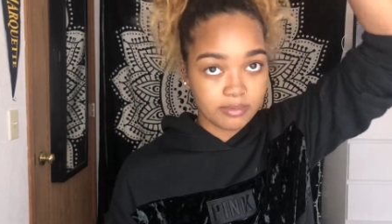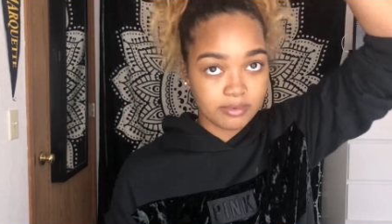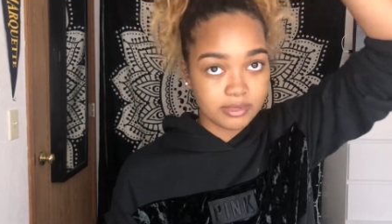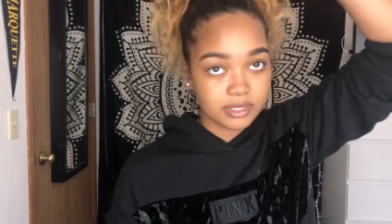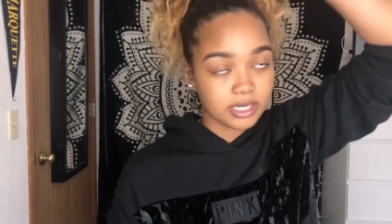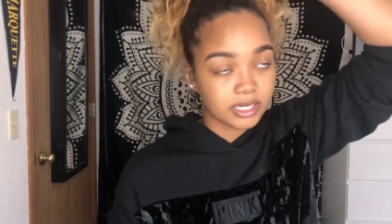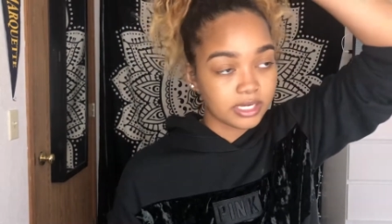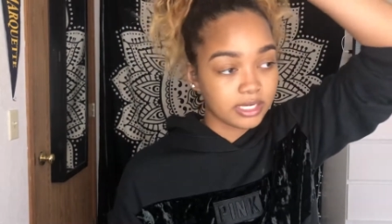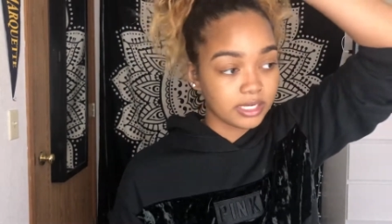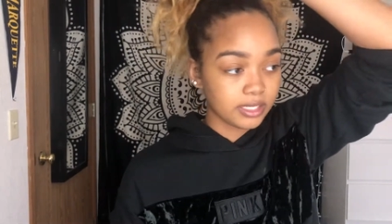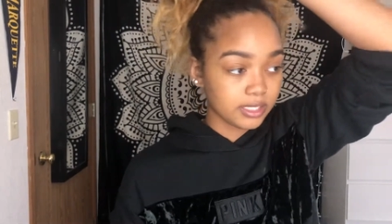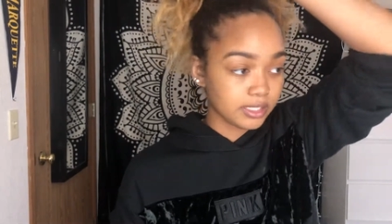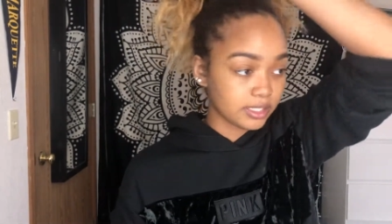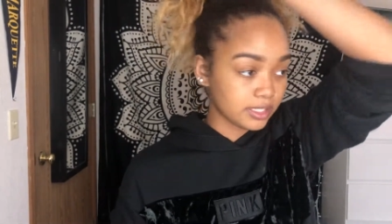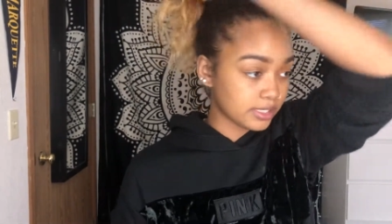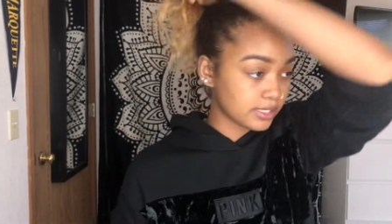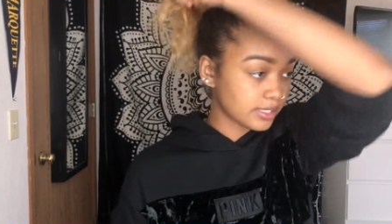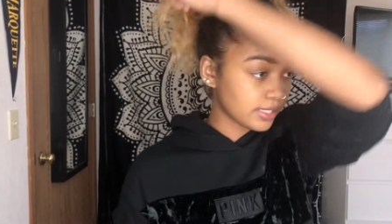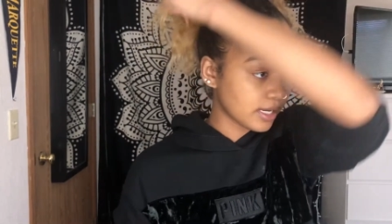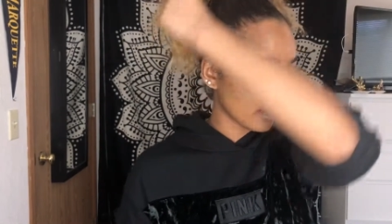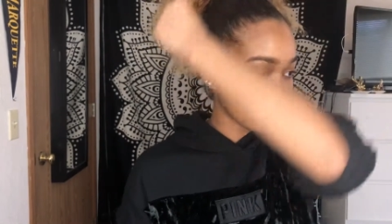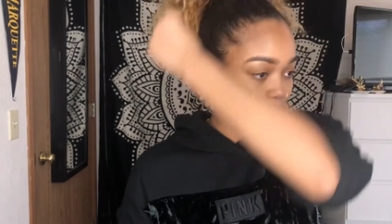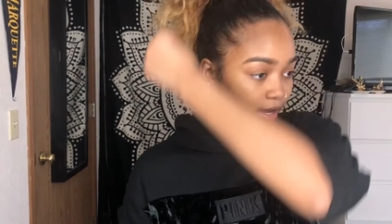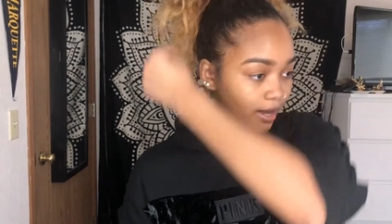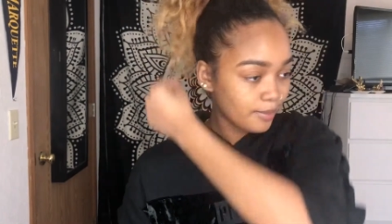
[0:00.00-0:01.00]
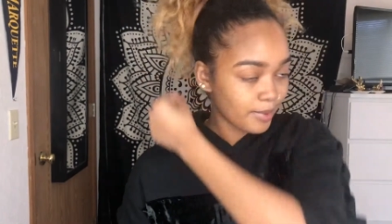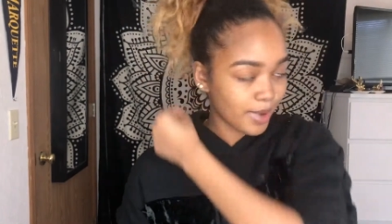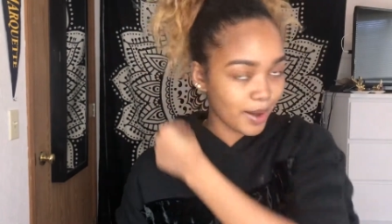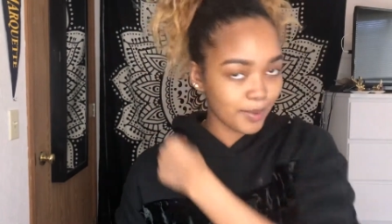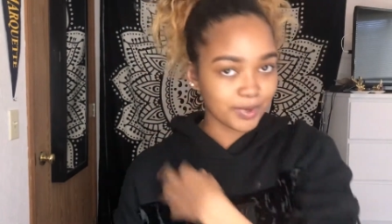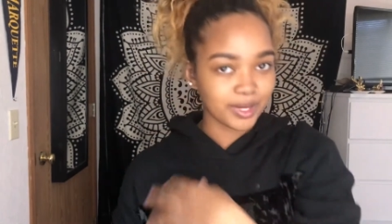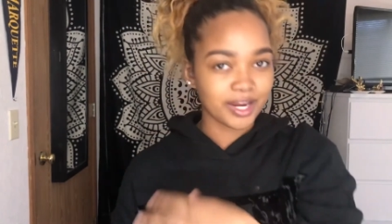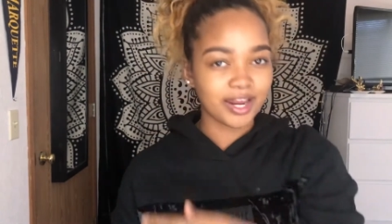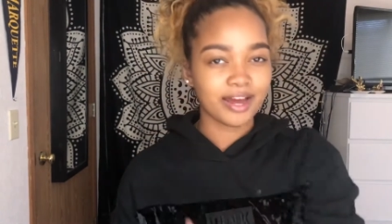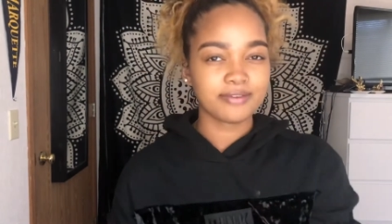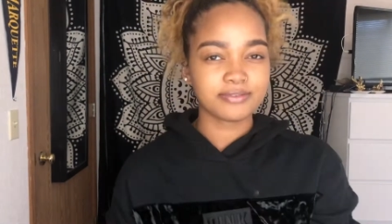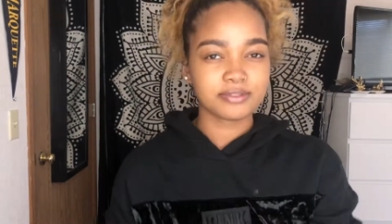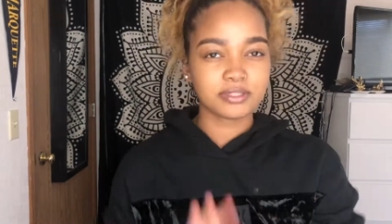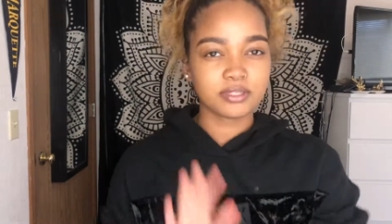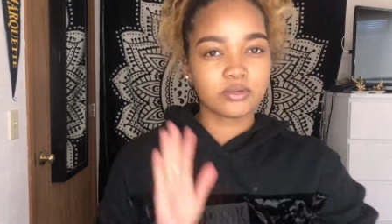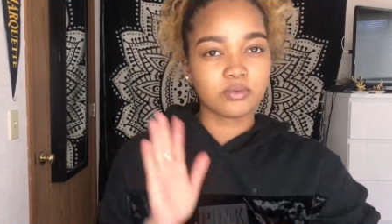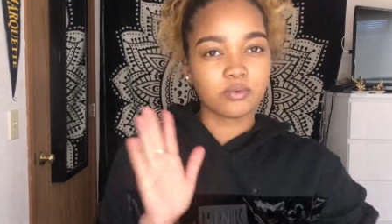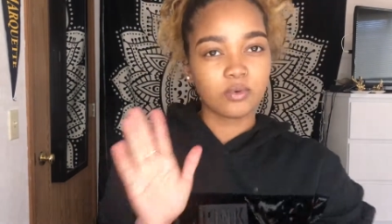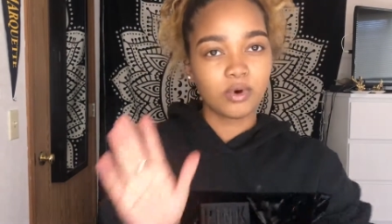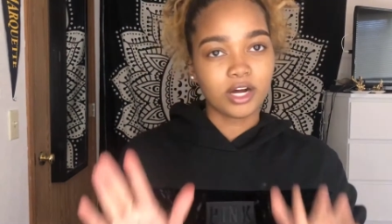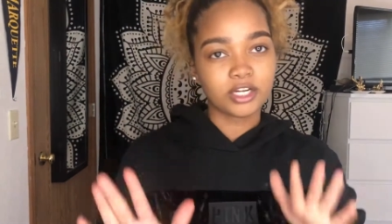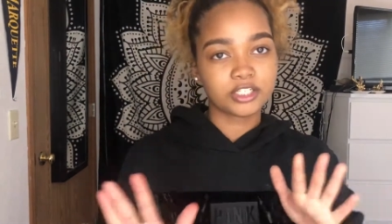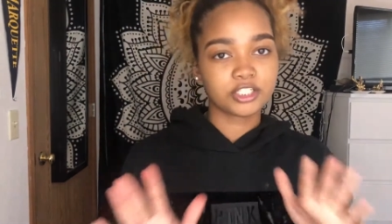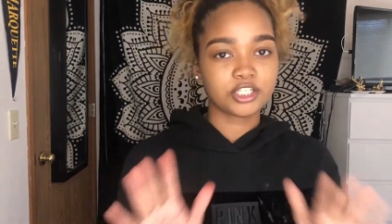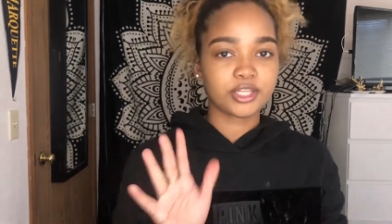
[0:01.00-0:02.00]
because I'm gonna have to
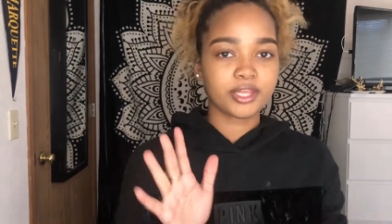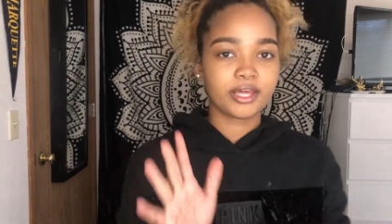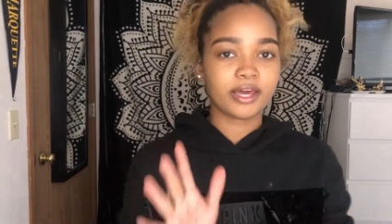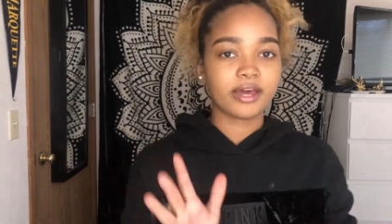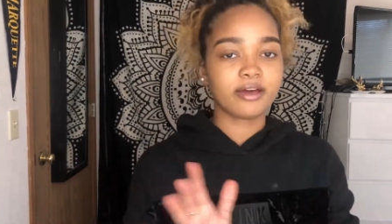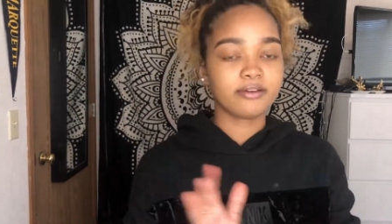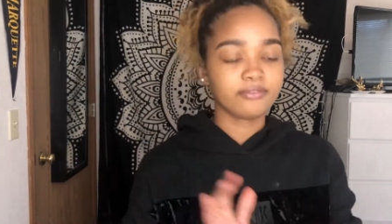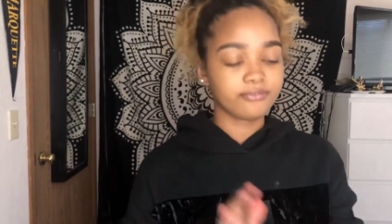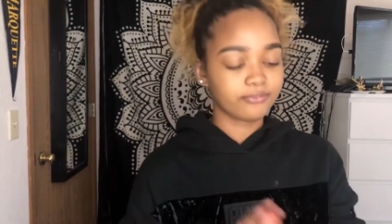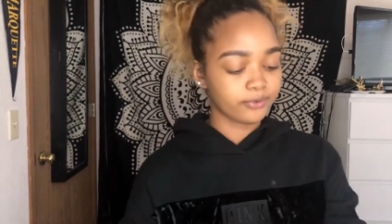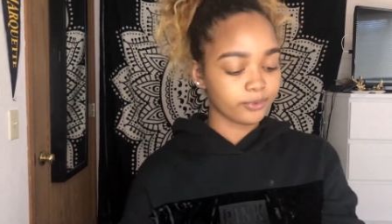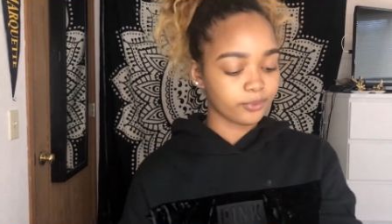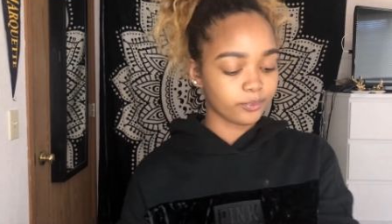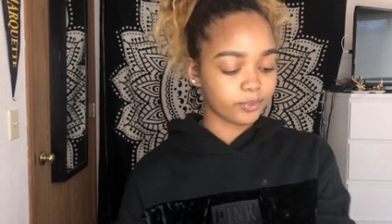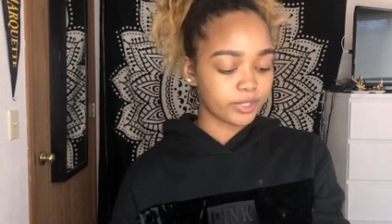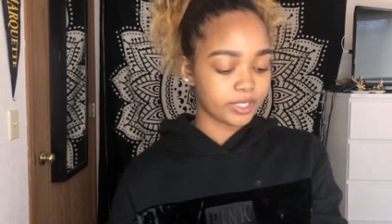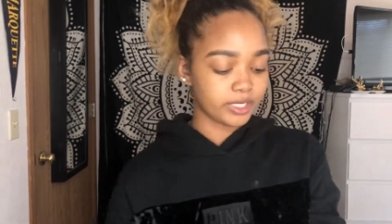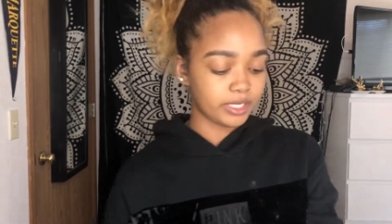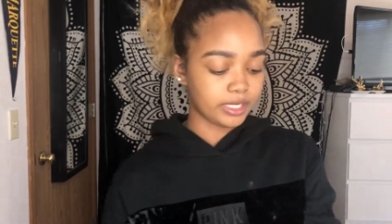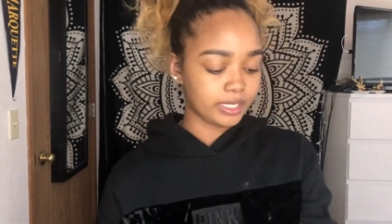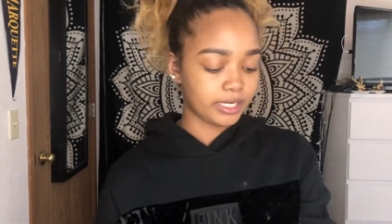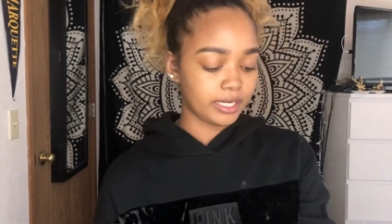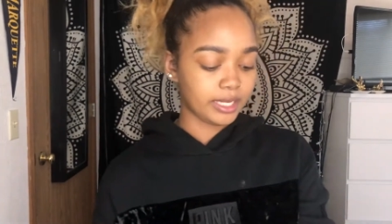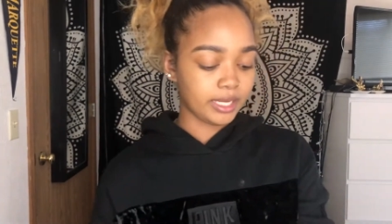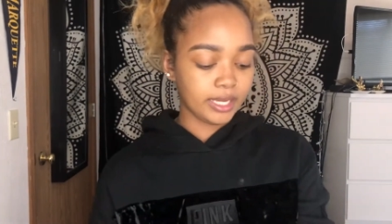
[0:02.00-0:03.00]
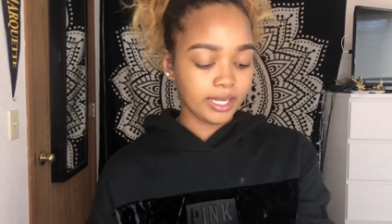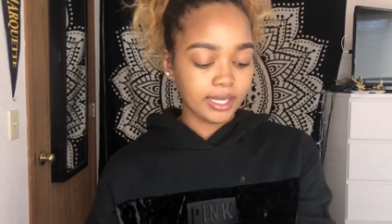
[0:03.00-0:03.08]
watch that for when